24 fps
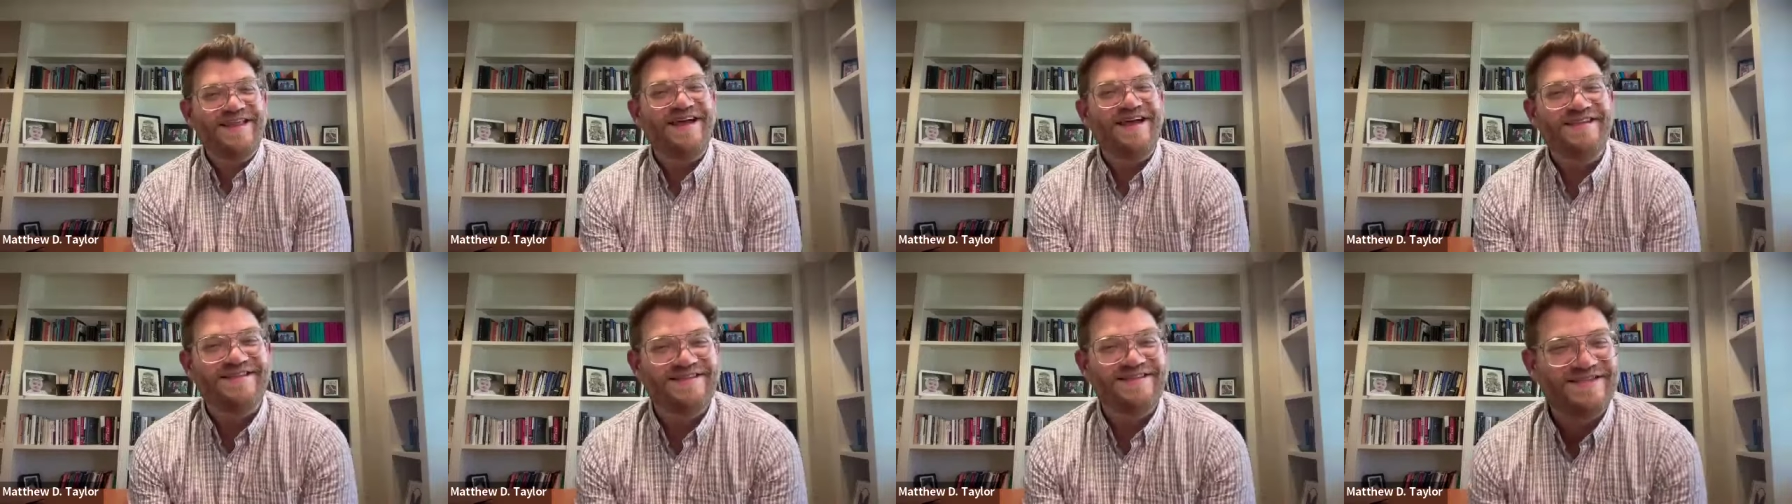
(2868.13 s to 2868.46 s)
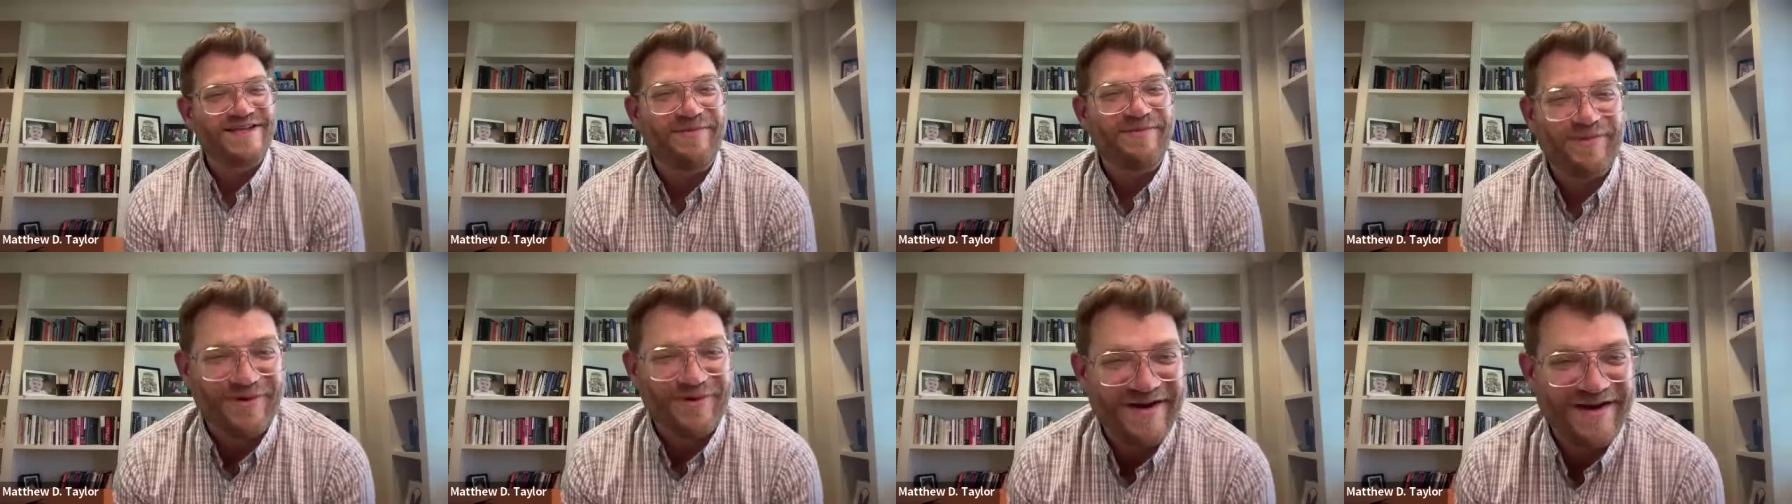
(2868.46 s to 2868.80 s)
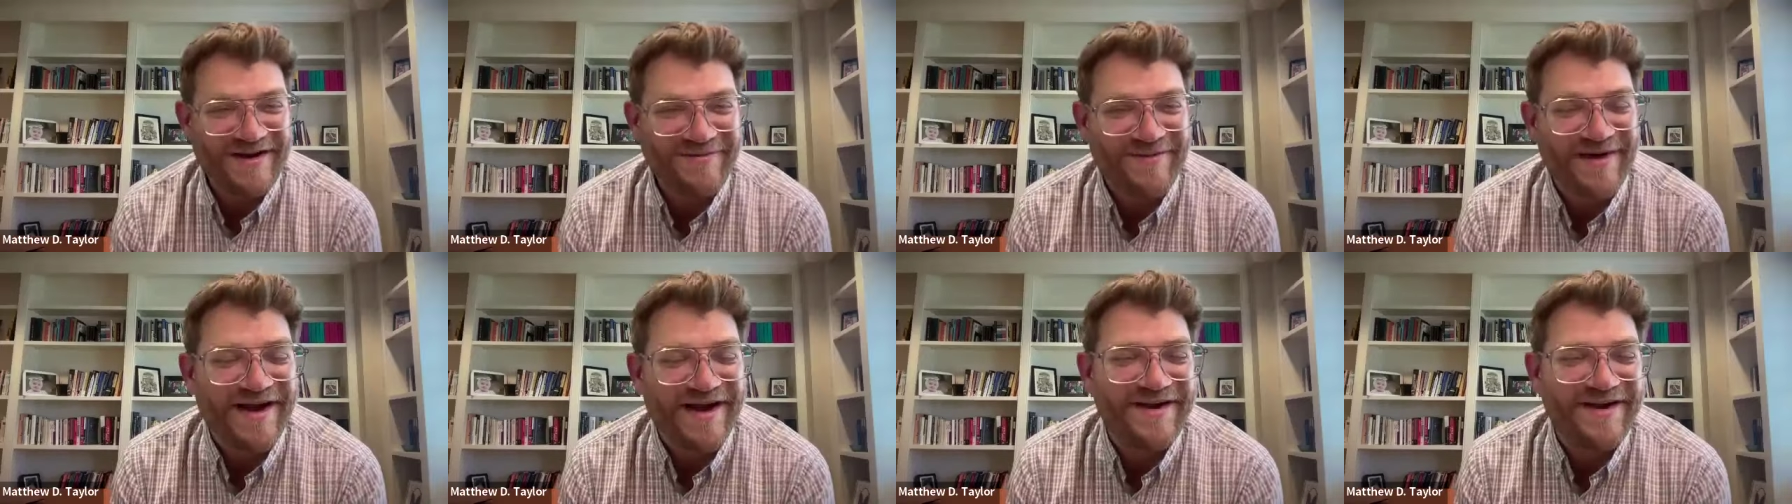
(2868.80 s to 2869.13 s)
that
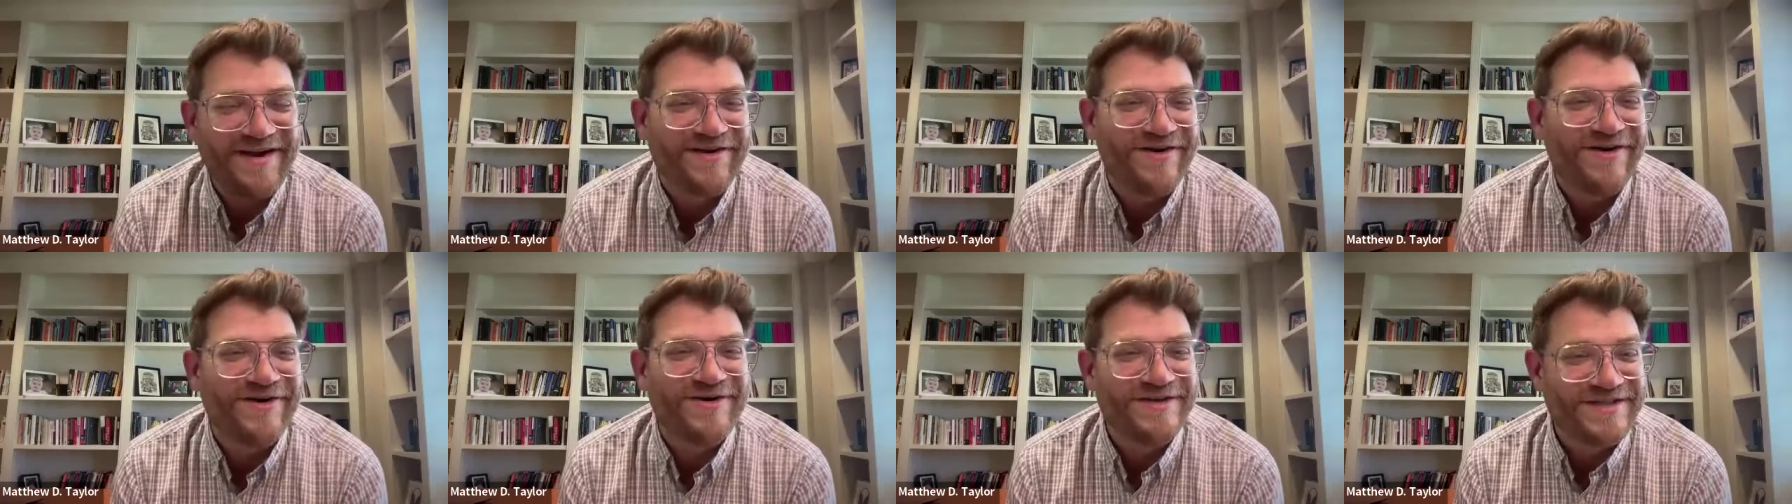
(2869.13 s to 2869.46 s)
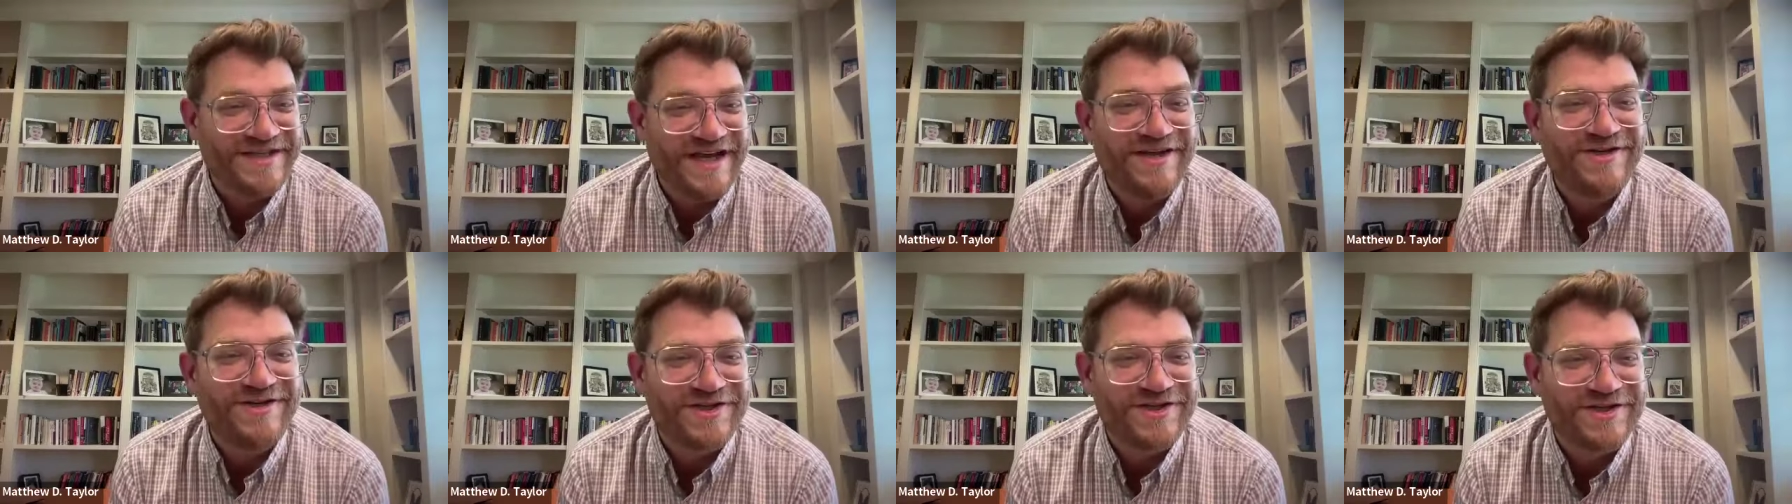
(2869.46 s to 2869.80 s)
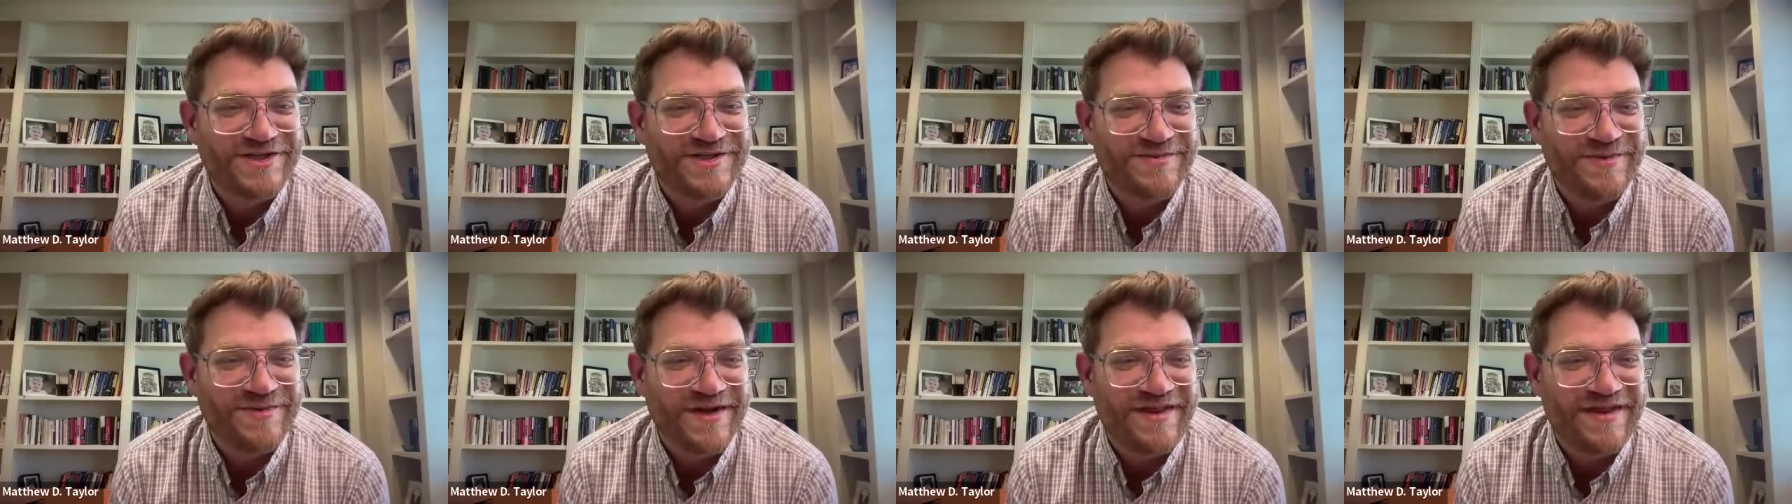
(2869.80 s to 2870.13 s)
summary, right, or, or,
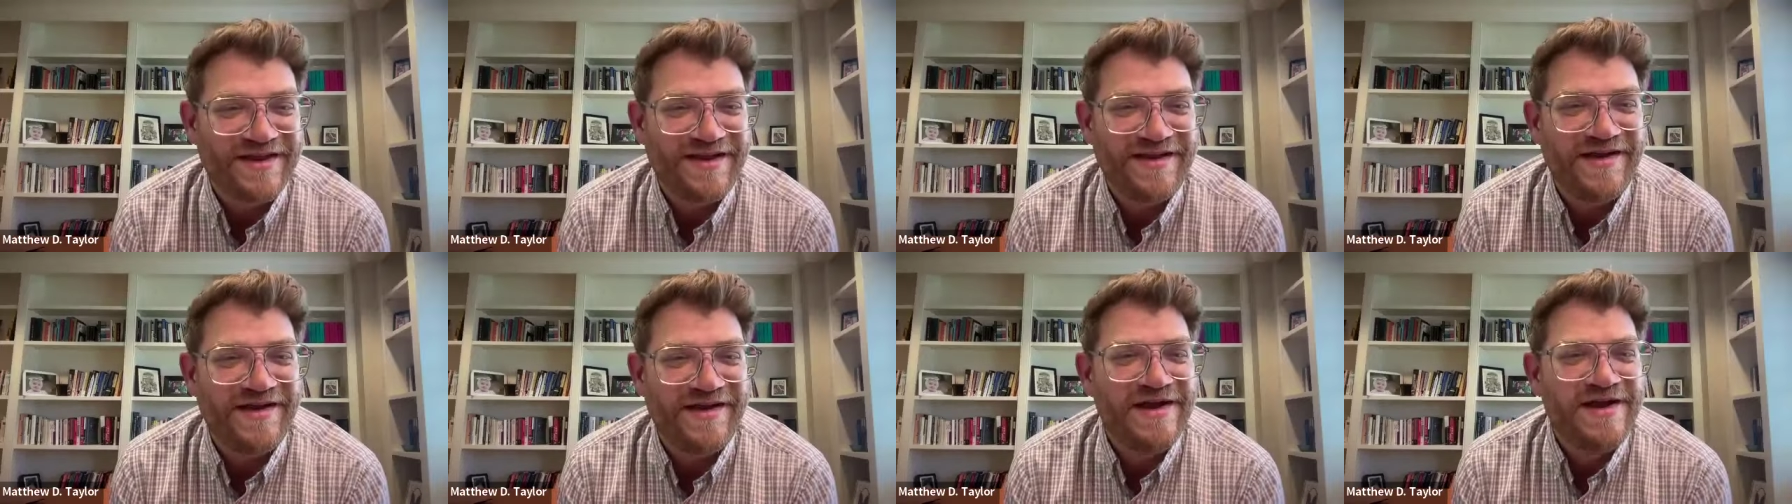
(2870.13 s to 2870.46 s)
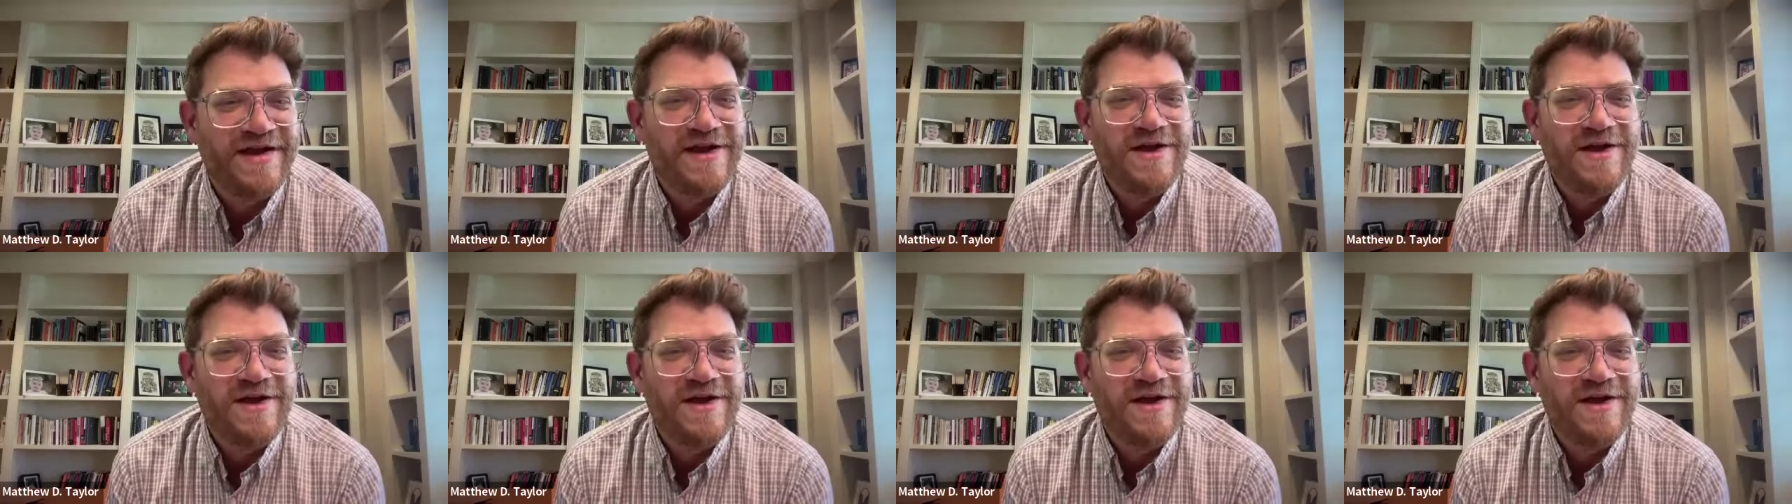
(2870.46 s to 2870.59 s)
tensions with it.